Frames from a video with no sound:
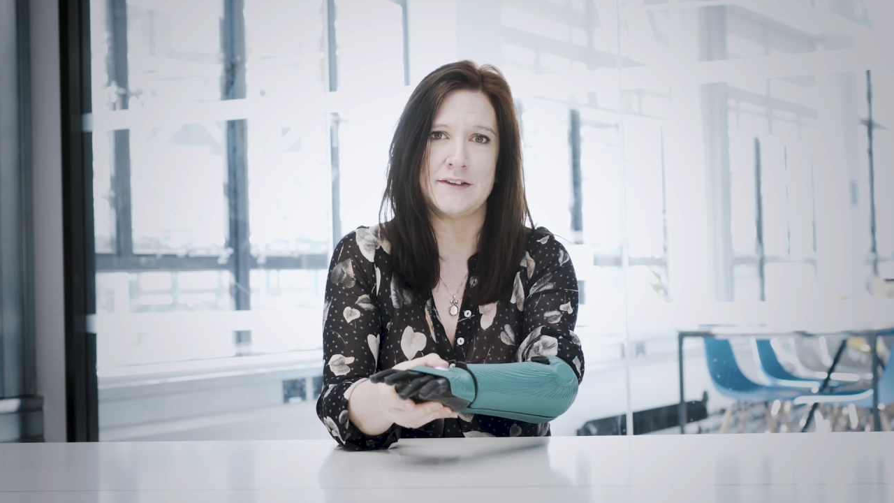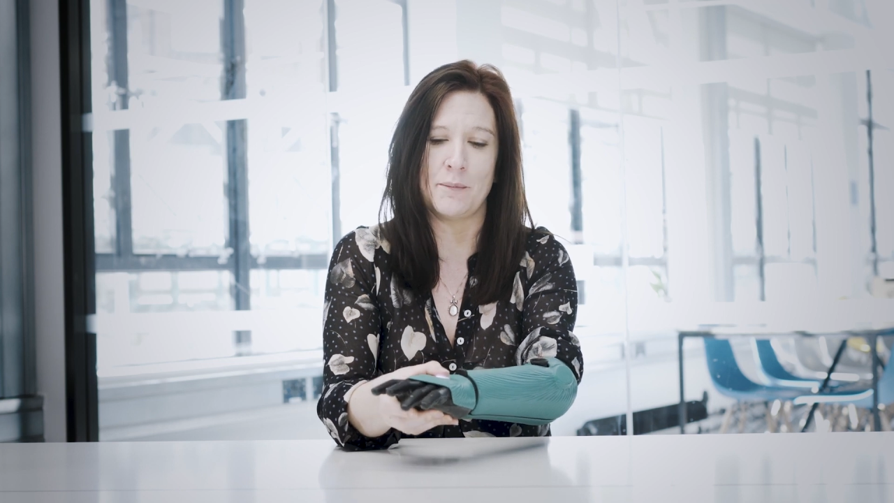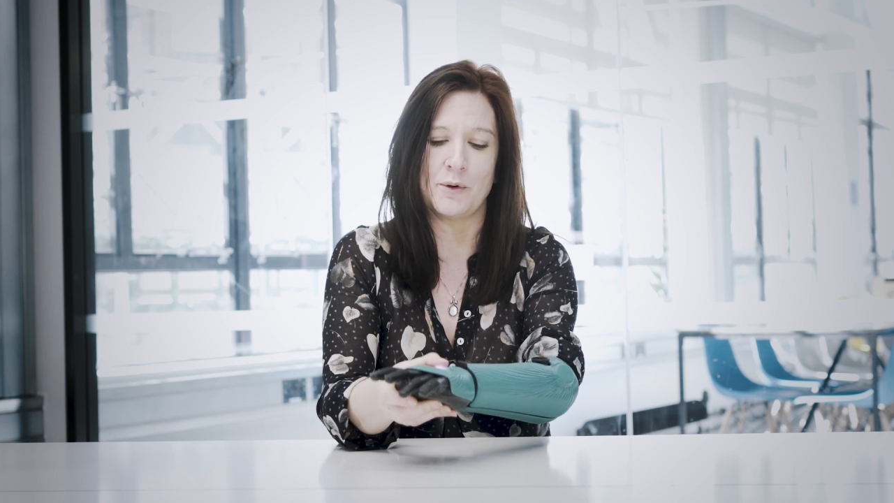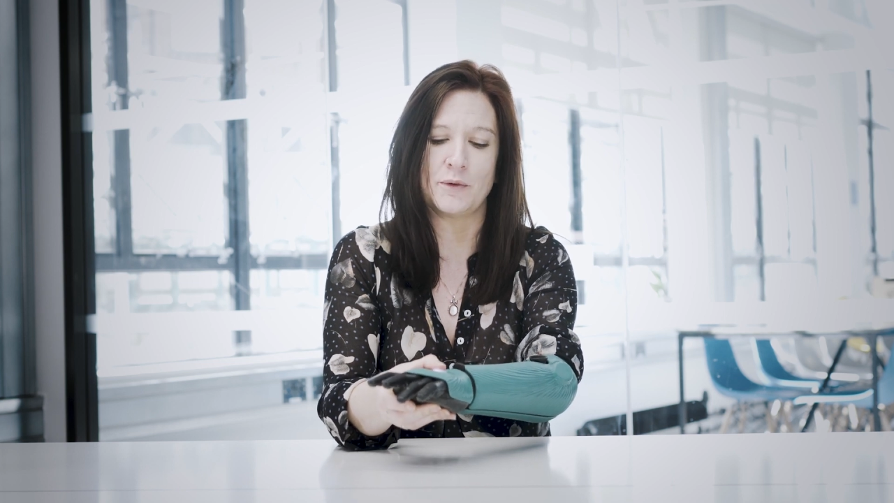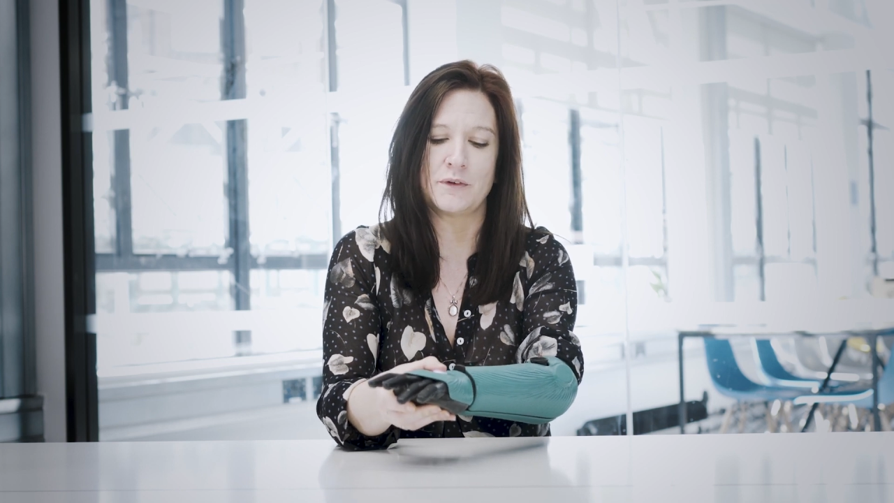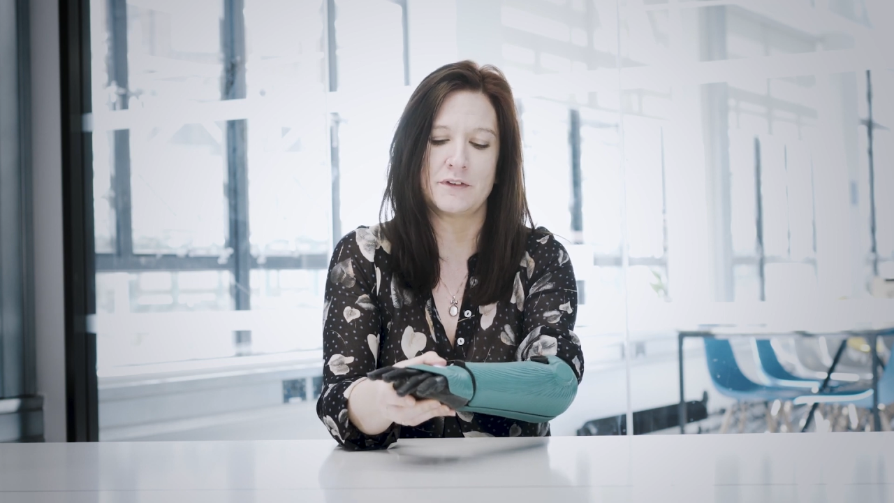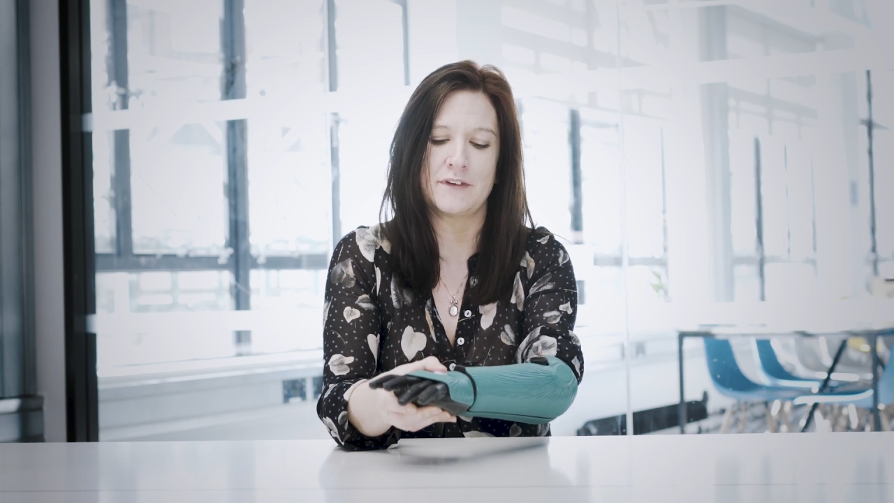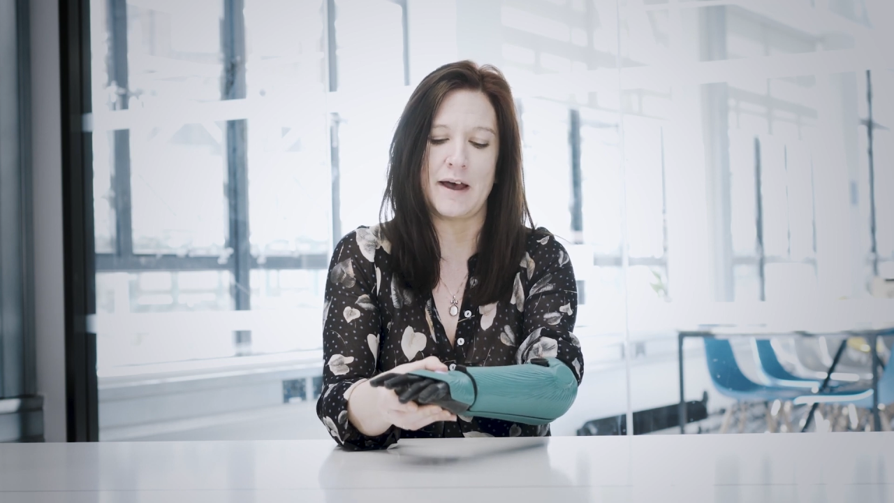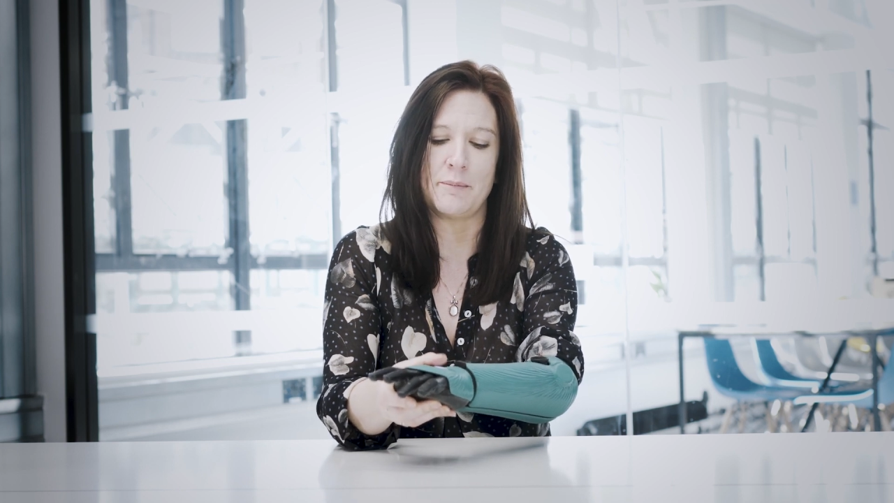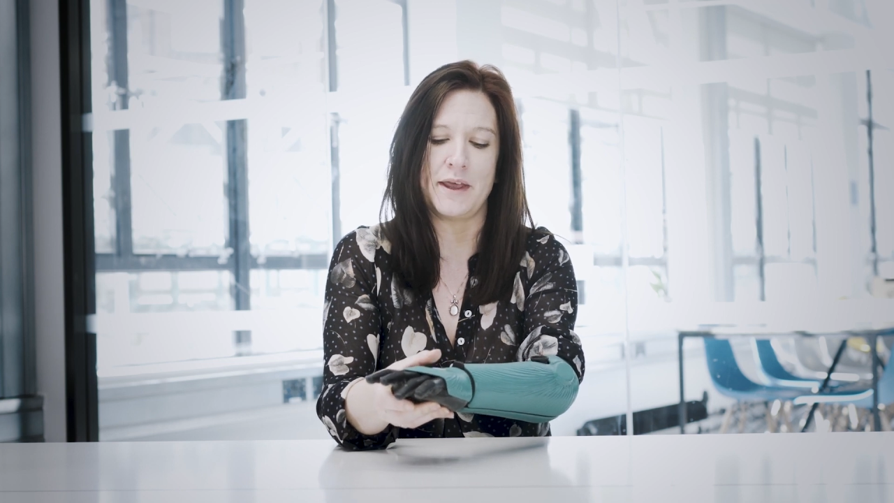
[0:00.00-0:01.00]
double
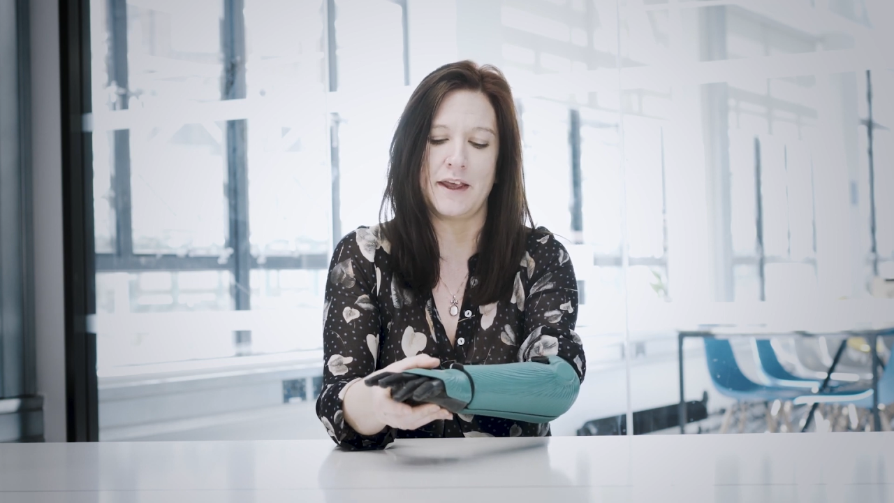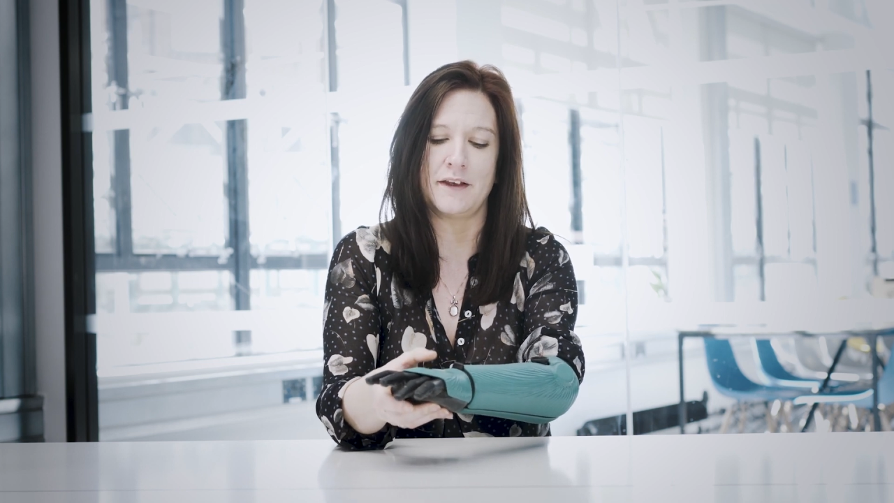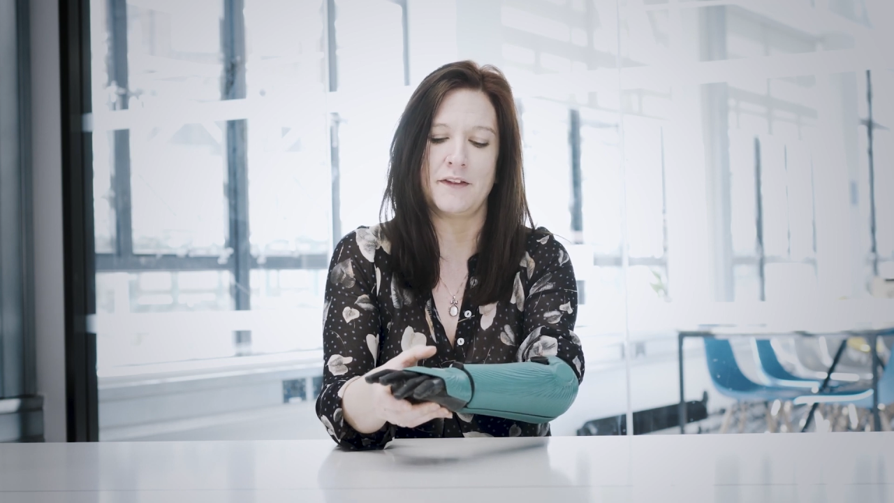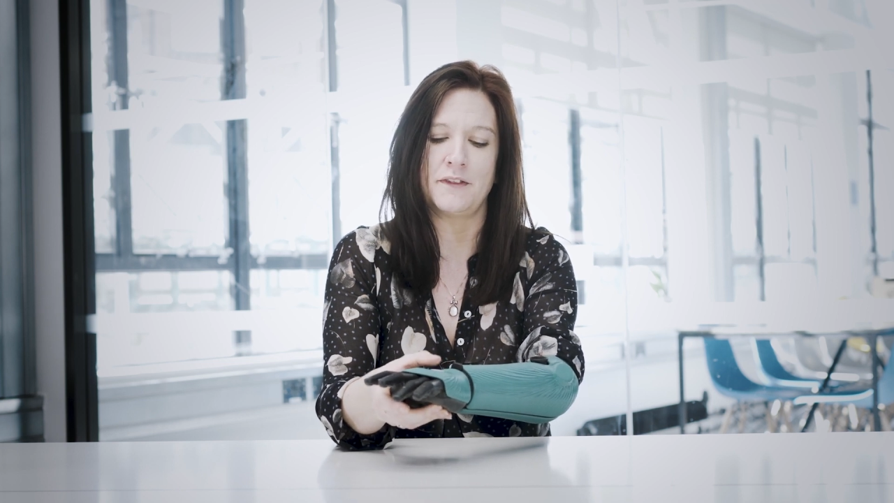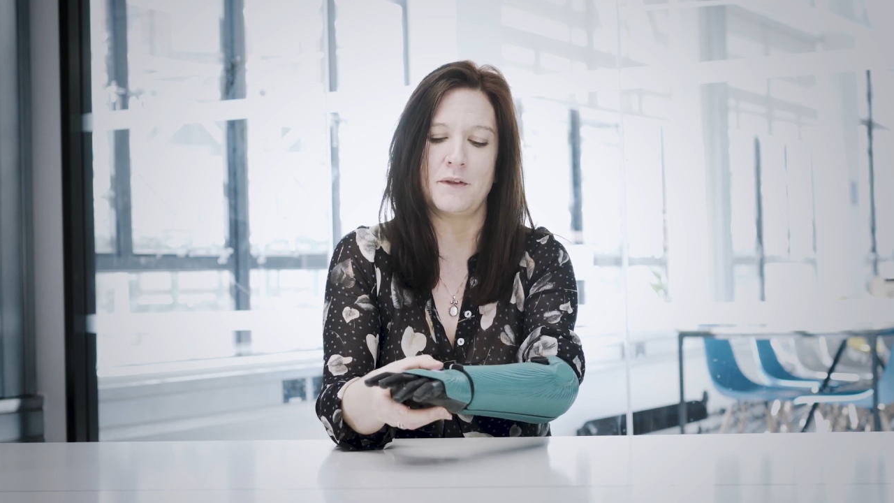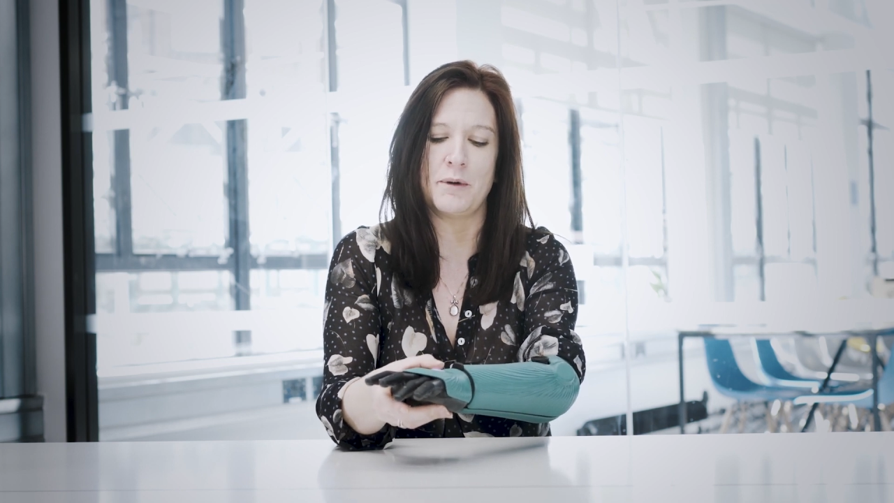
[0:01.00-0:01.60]
tapping the